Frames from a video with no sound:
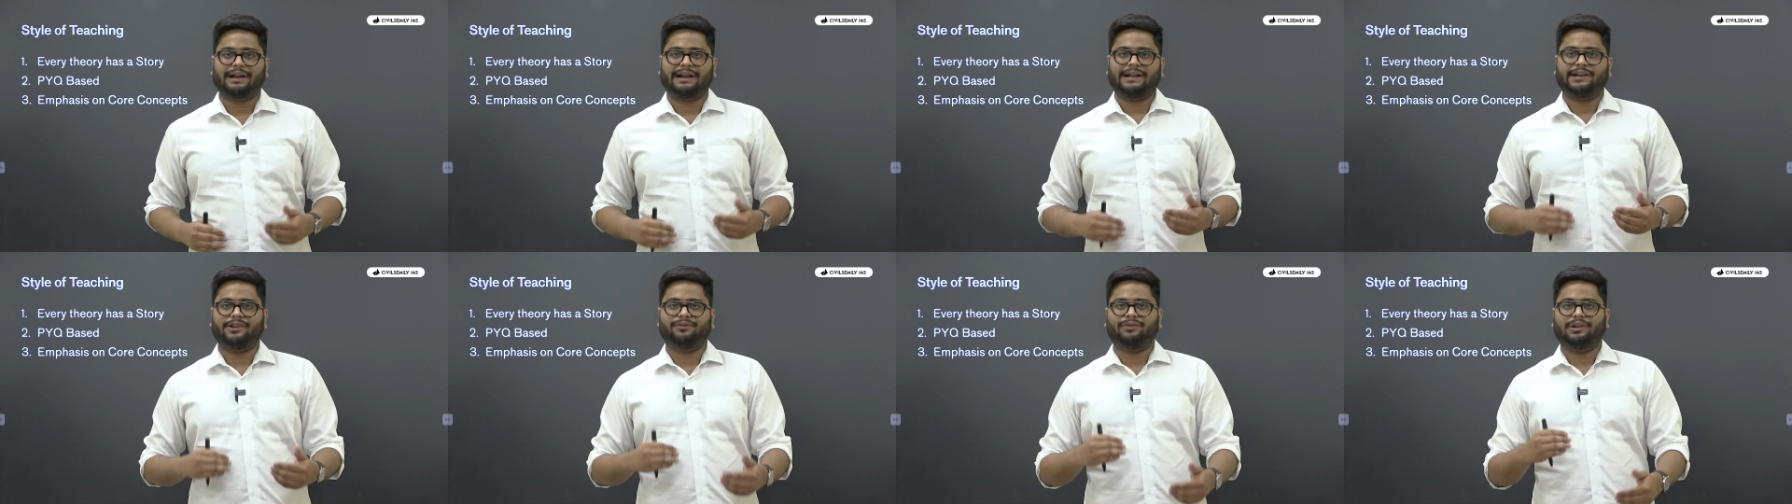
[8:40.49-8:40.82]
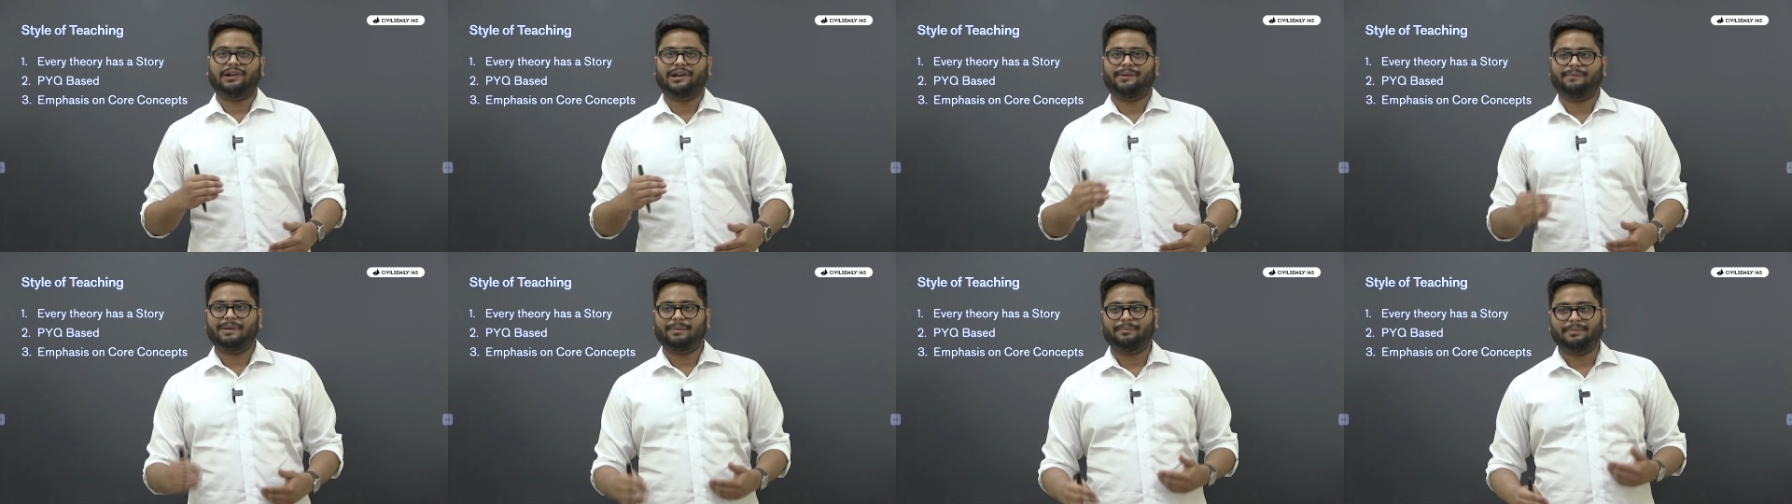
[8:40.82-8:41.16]
and you
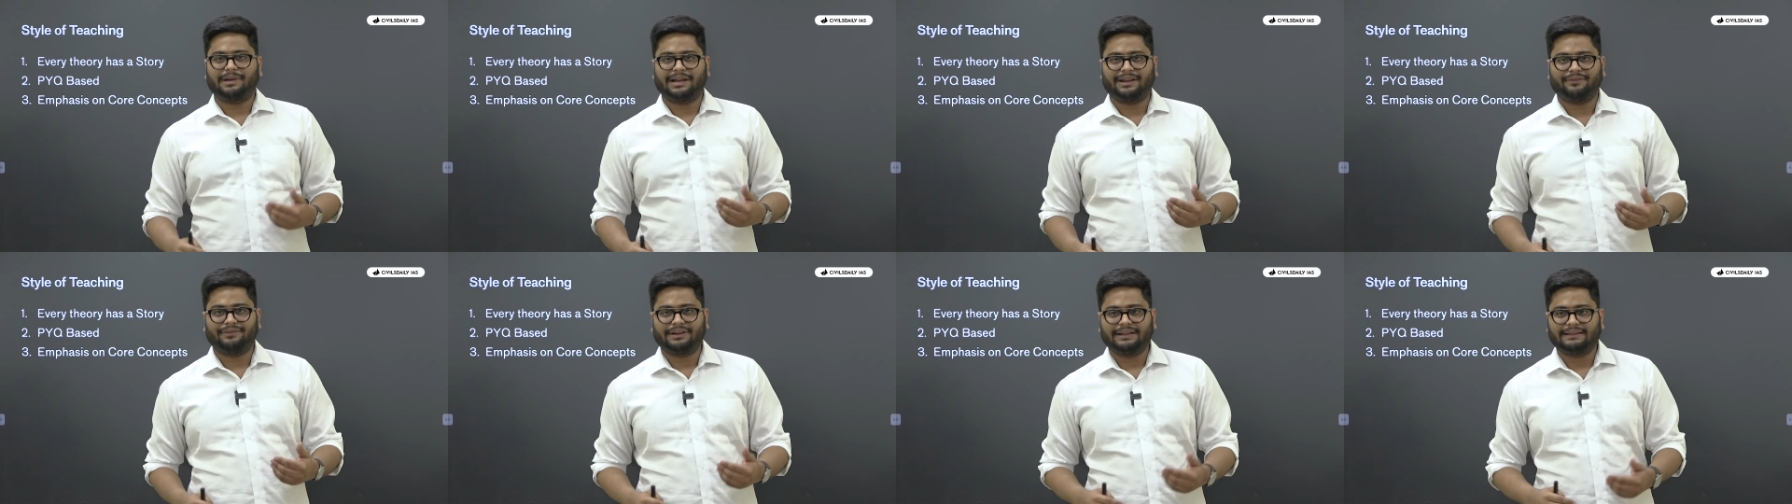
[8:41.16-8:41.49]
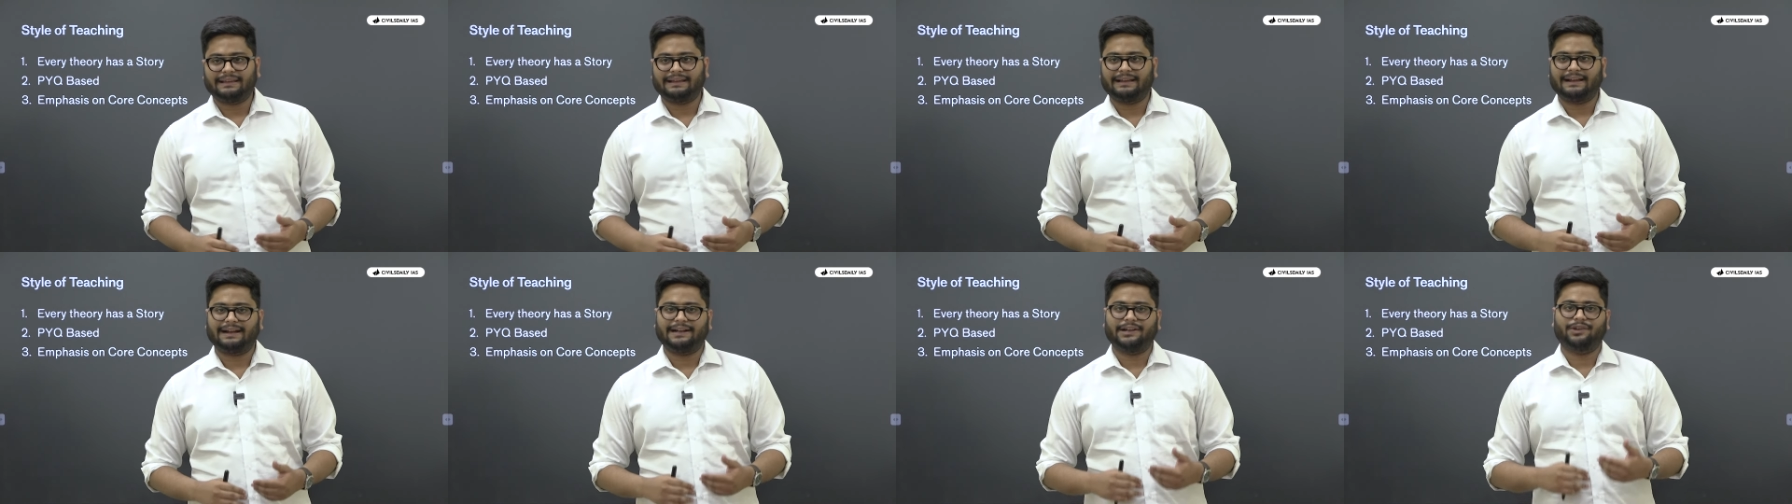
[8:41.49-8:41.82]
will remember
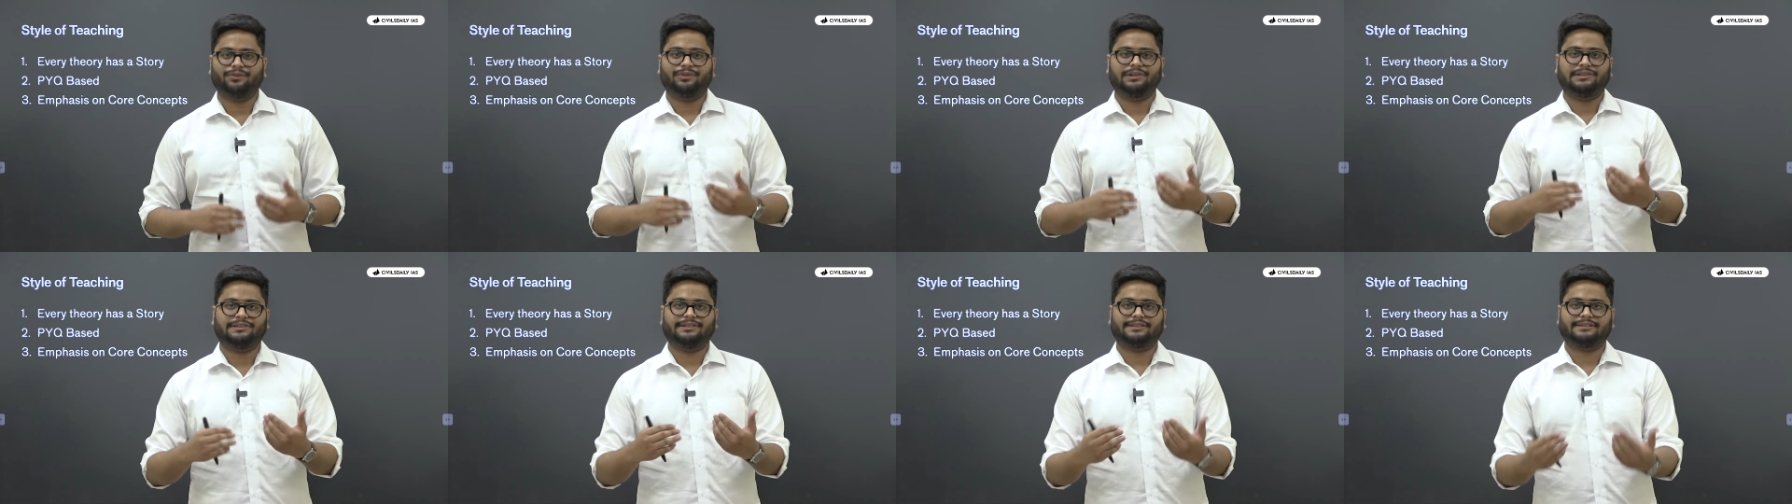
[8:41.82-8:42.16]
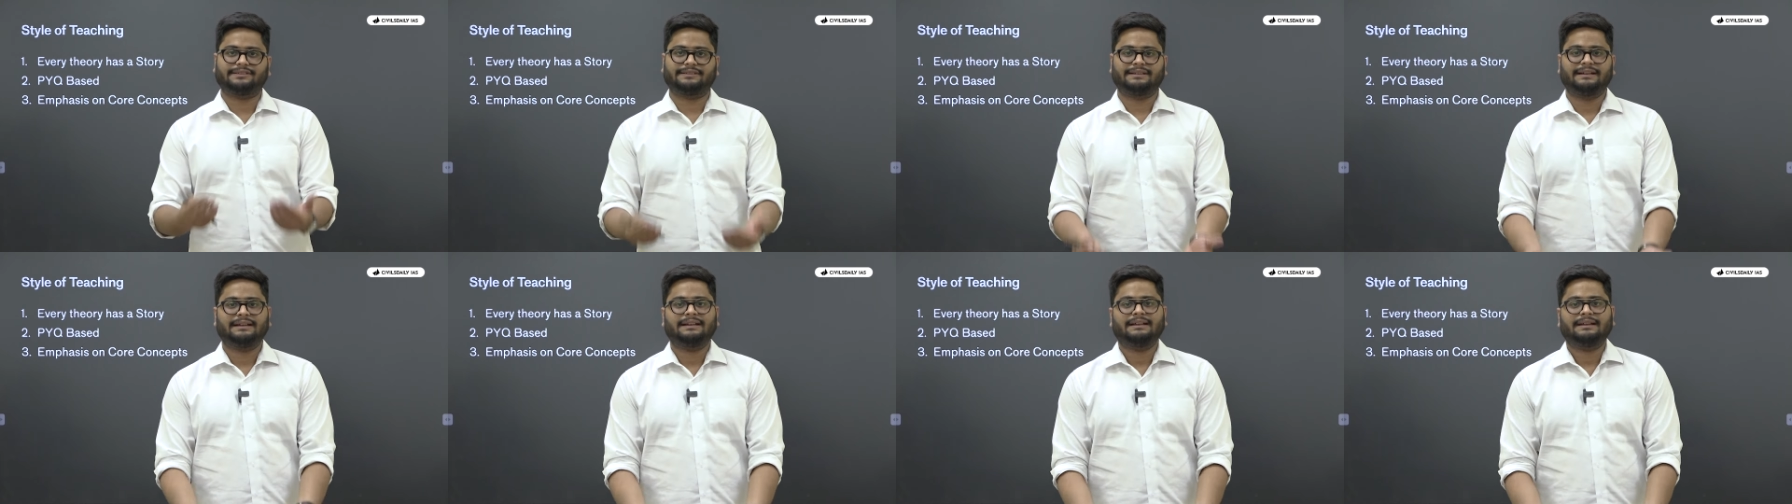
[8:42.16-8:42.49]
everything and you will
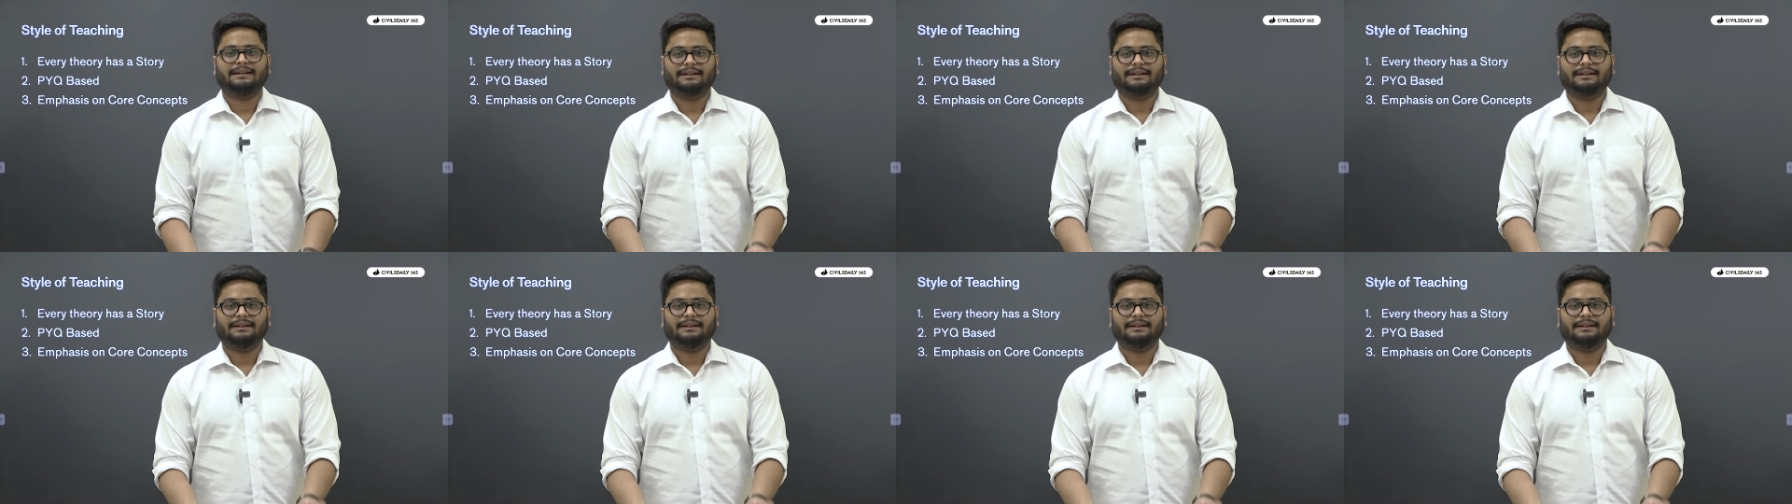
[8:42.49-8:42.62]
just